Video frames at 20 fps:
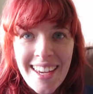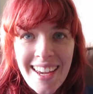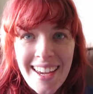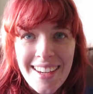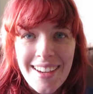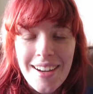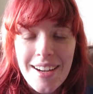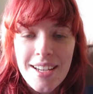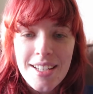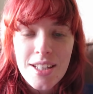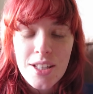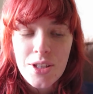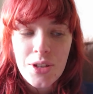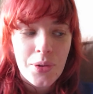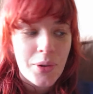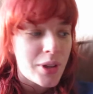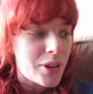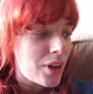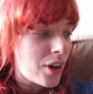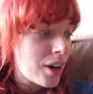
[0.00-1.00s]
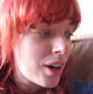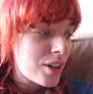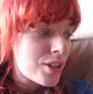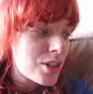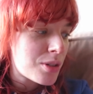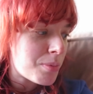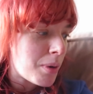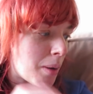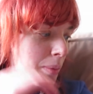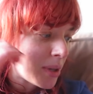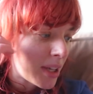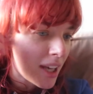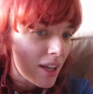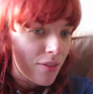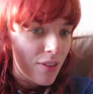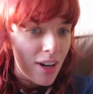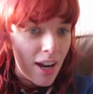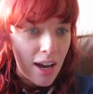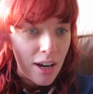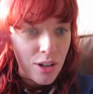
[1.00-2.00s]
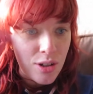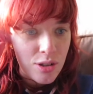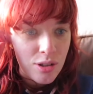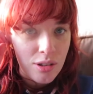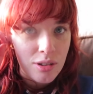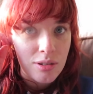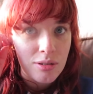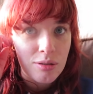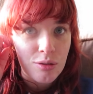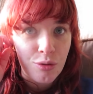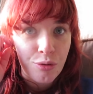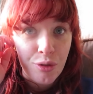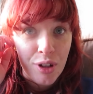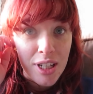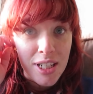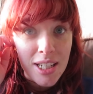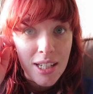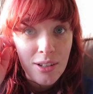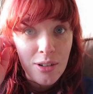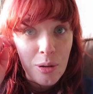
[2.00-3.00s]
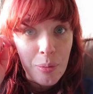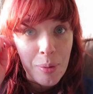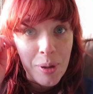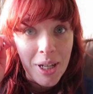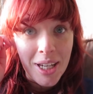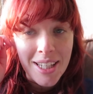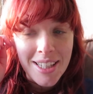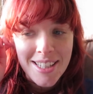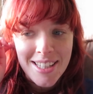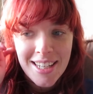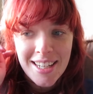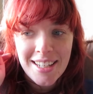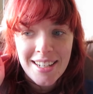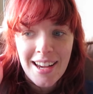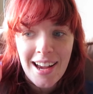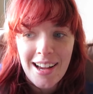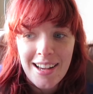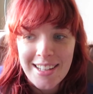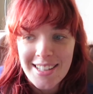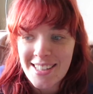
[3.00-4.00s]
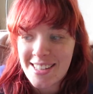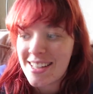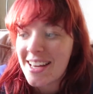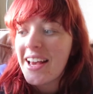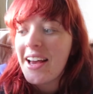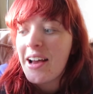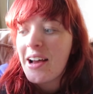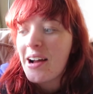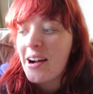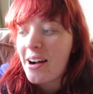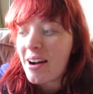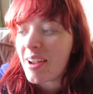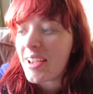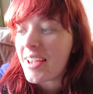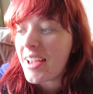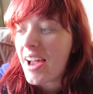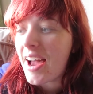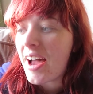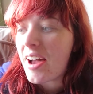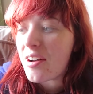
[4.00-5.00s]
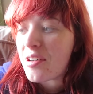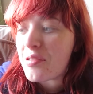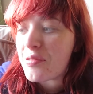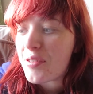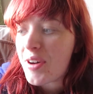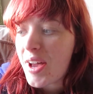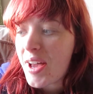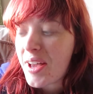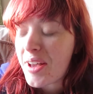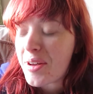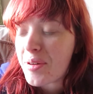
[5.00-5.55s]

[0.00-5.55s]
Hey guys, so I thought I should probably give an actual reading update, seeing as I have